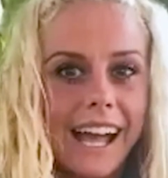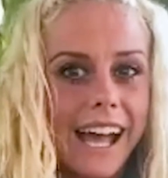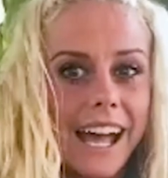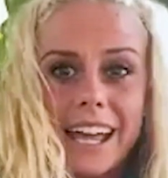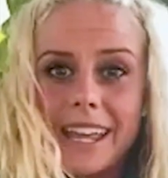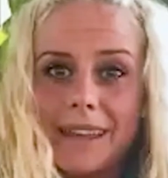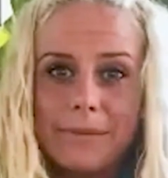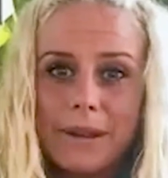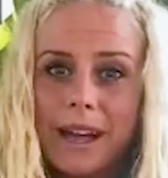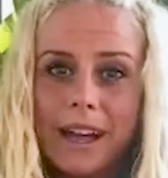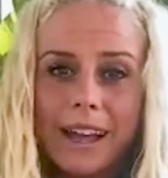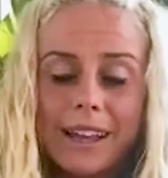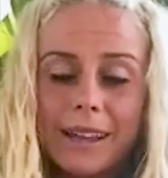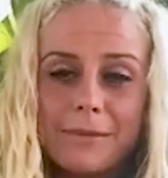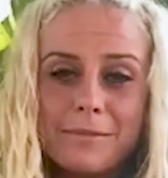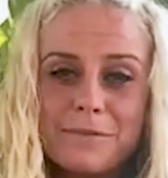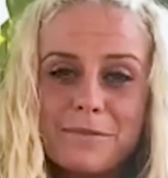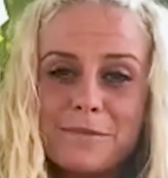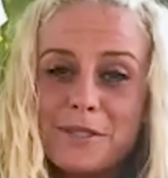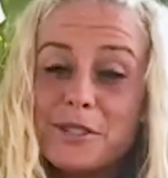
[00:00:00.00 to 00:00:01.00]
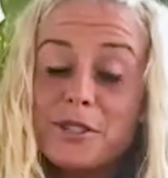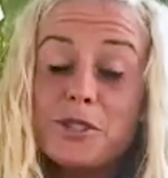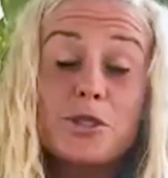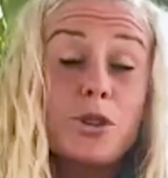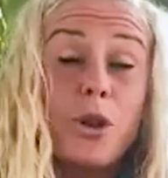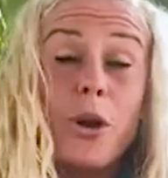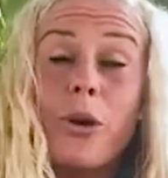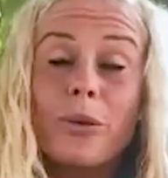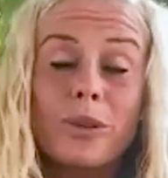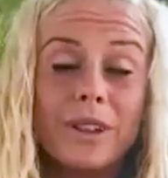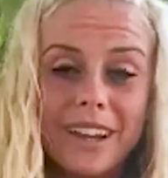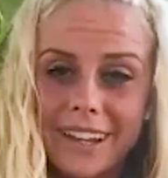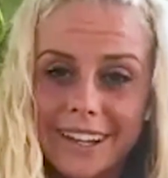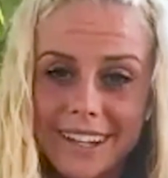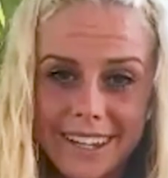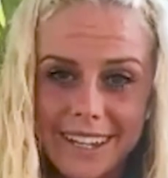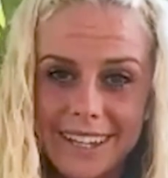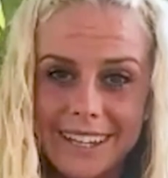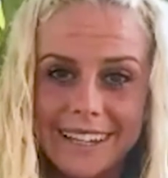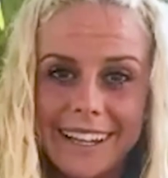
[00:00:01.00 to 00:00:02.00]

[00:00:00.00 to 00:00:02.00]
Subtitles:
I'm so lucky.